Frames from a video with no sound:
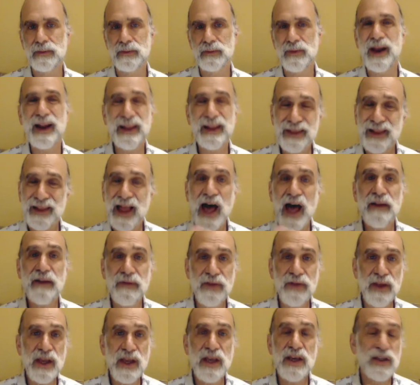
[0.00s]
And a lot of
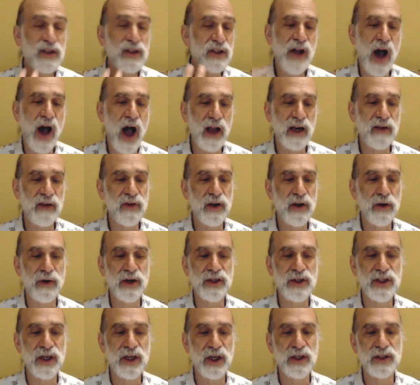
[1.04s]
these cognitive
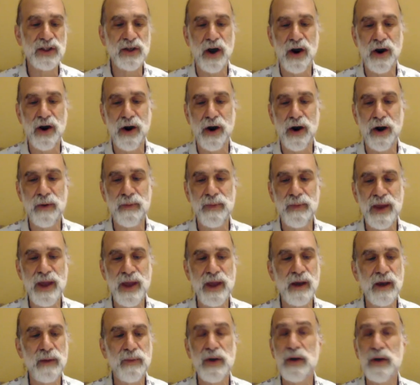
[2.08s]
heuristics are, are
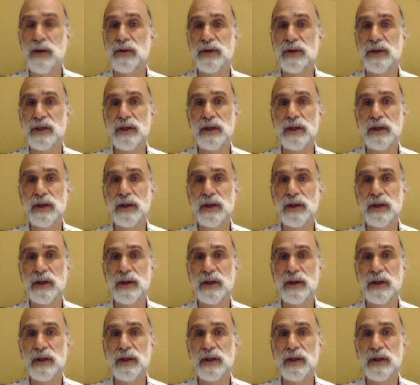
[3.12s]
being abused.